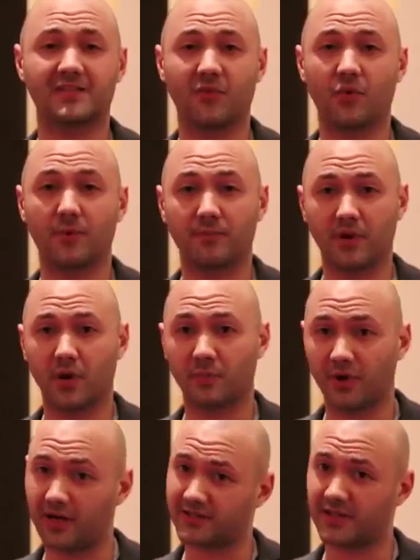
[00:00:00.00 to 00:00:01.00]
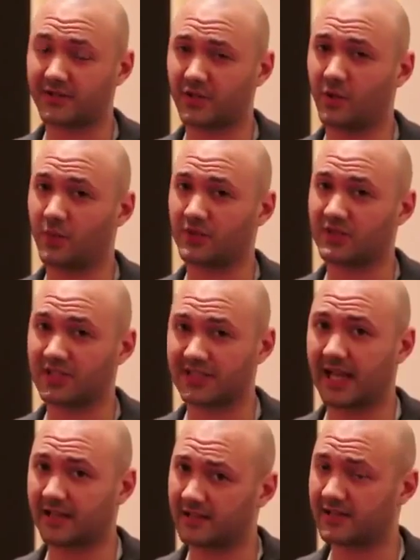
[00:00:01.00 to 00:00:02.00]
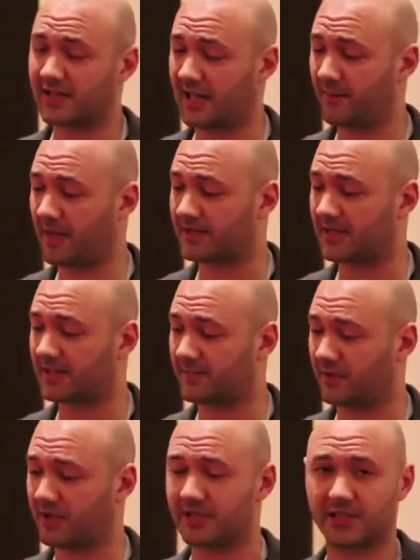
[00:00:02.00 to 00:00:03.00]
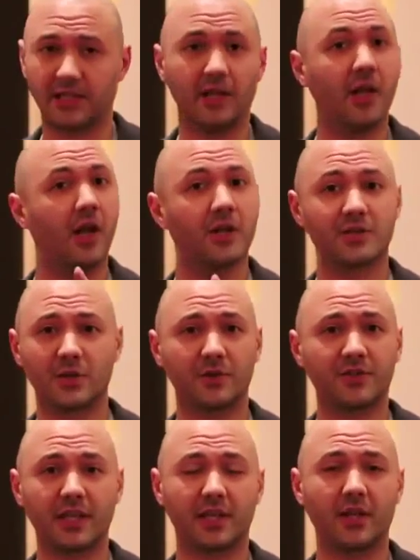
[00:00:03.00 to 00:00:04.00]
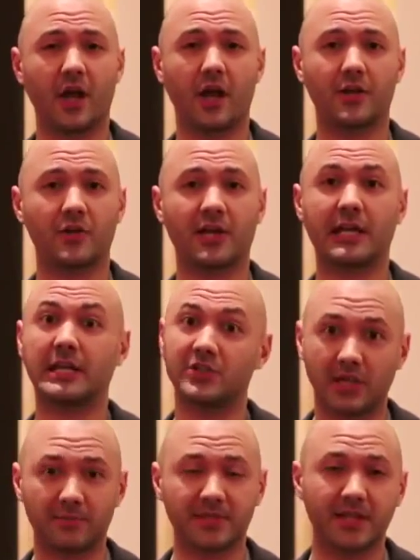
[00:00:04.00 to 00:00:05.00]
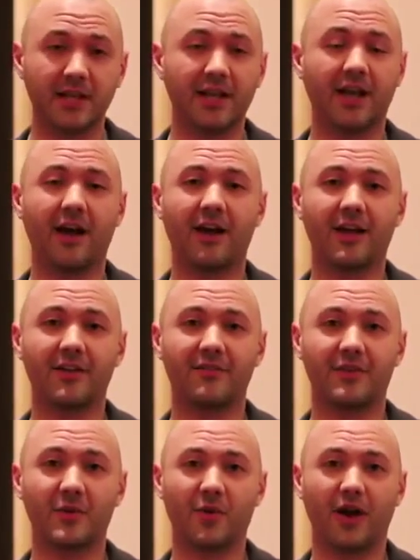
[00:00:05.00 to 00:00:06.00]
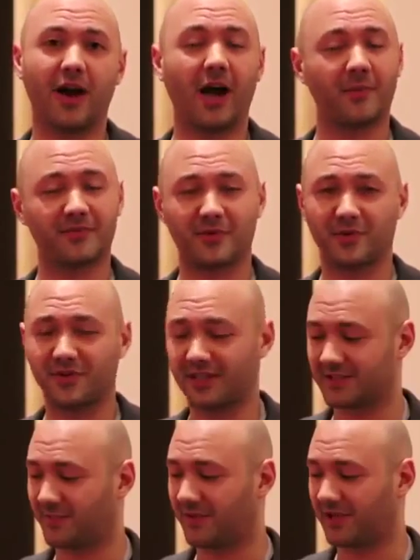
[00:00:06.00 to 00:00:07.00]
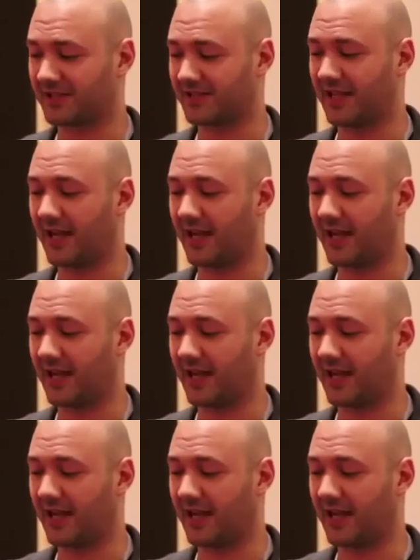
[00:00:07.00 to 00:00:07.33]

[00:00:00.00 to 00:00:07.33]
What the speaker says: S4 Pro processor, which is exactly the same as the Xperia Z. So don't think you're getting gypped if you opt for the Xperia